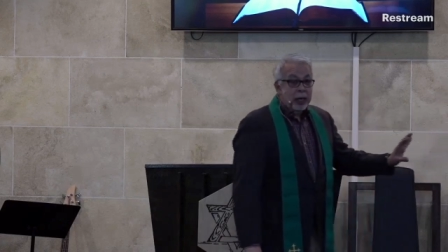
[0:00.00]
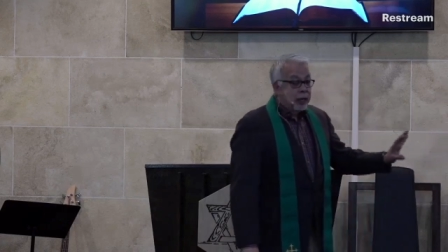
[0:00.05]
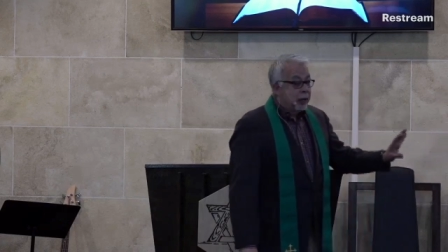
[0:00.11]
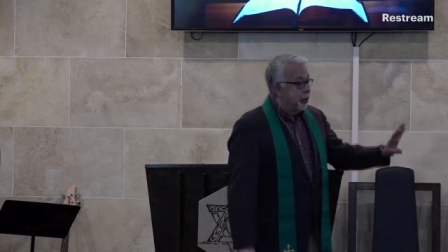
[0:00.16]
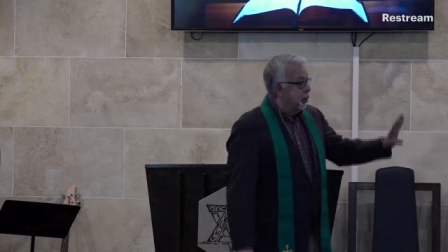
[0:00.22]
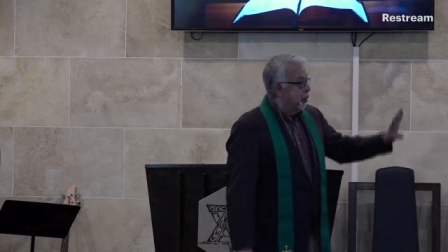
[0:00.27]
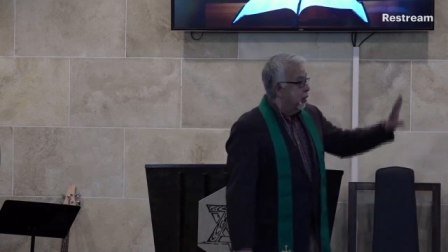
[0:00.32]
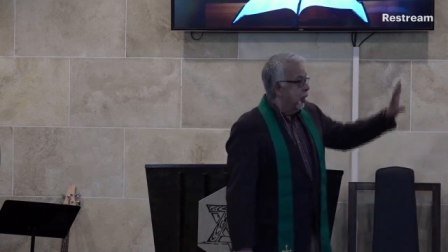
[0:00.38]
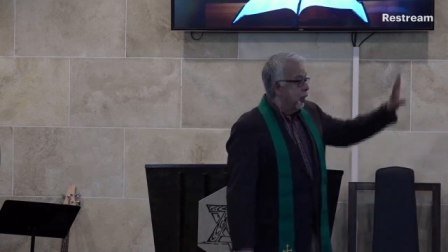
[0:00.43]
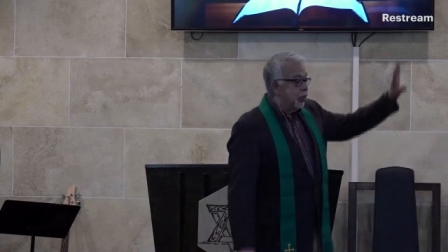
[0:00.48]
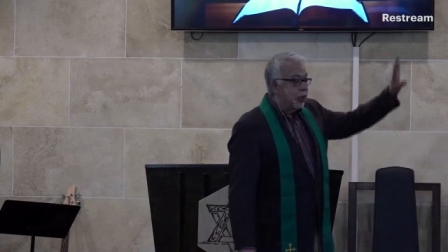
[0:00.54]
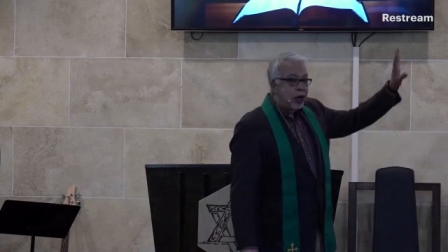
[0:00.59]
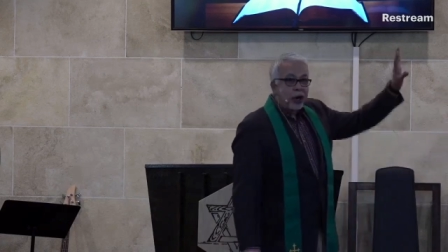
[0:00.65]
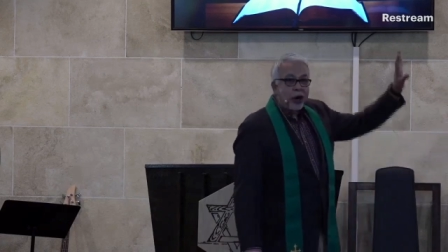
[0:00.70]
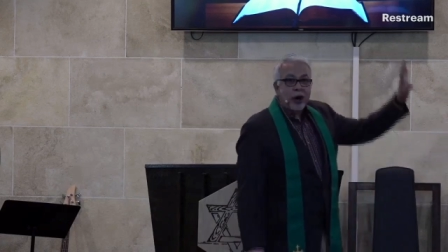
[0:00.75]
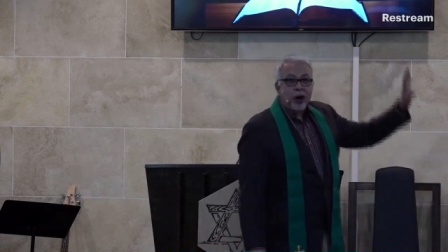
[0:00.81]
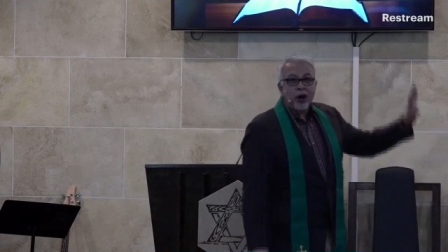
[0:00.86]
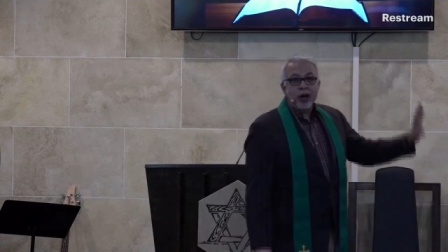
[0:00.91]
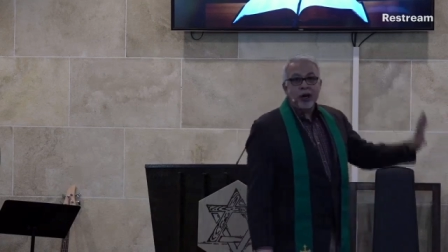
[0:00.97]
the
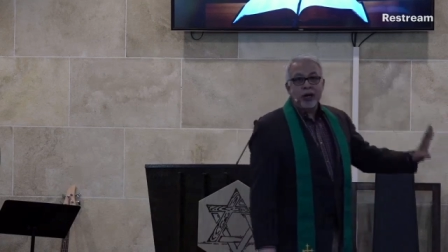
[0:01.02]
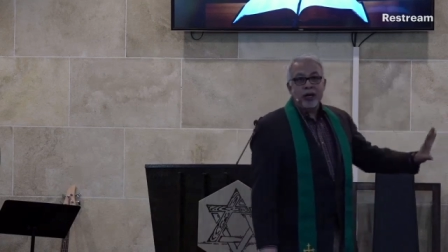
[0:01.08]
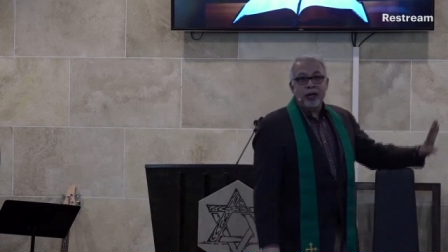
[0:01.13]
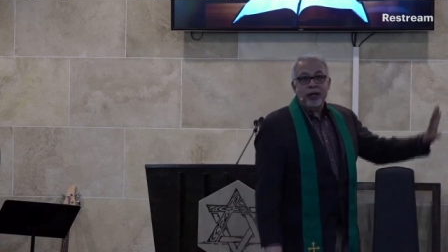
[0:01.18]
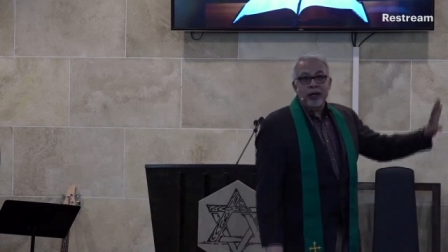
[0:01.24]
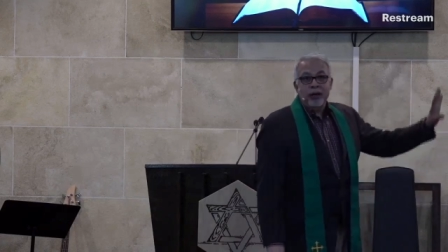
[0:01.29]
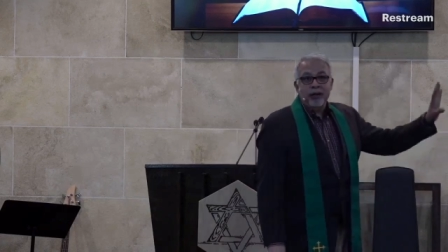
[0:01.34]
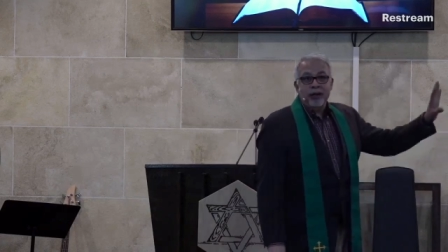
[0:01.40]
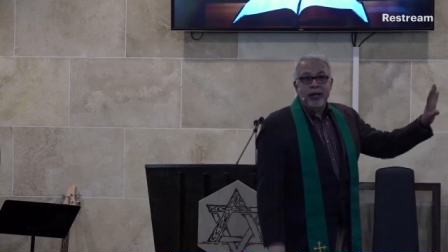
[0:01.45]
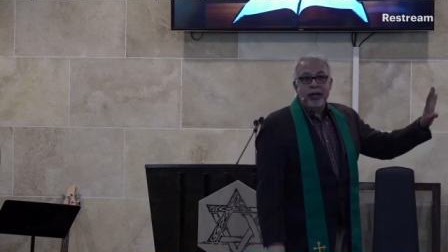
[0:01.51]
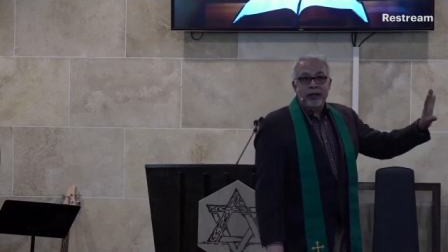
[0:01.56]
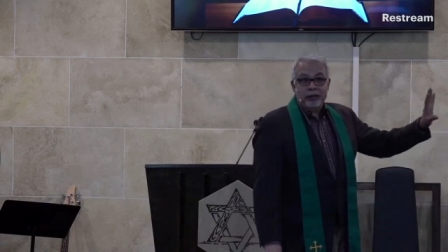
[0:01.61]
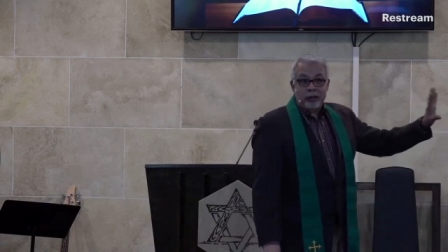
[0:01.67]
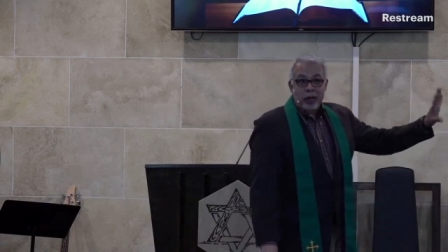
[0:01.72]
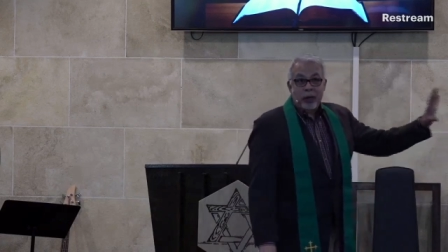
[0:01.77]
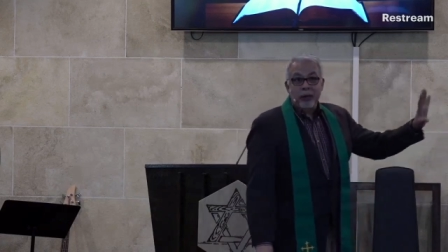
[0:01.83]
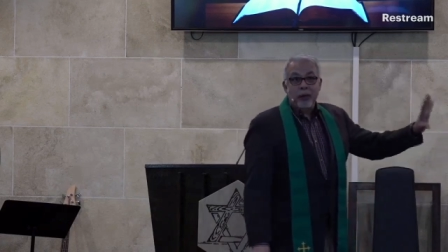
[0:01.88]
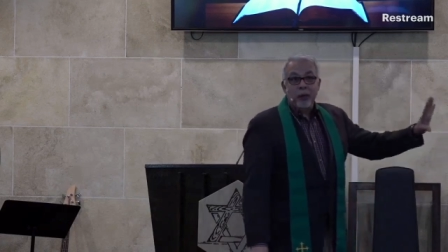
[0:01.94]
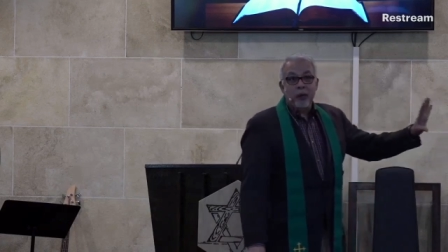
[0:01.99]
curtain that's
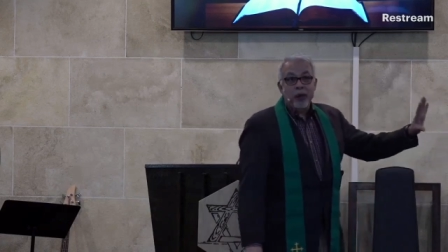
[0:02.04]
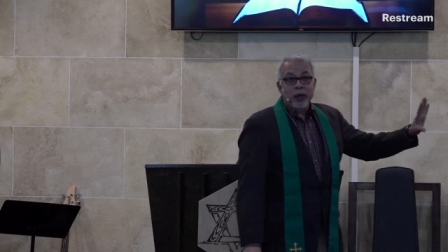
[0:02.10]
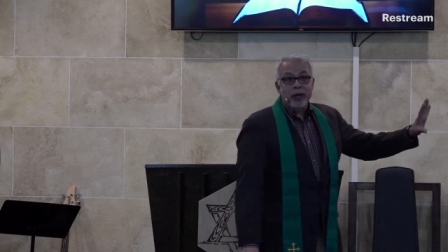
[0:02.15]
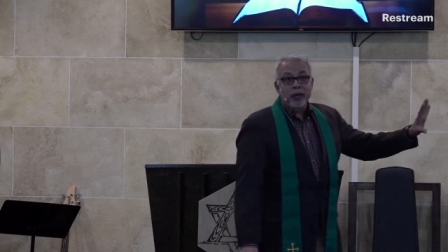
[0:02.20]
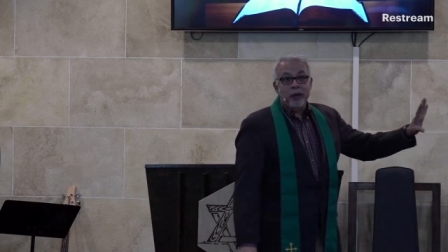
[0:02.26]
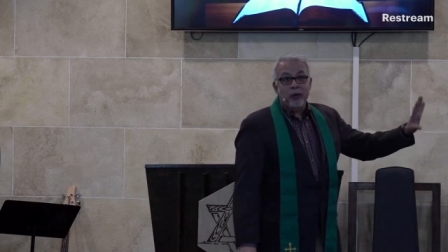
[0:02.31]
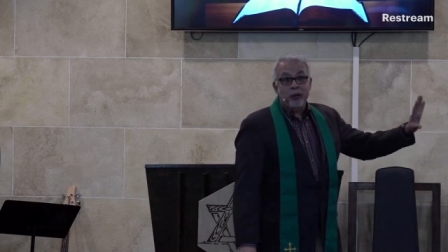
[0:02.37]
on the window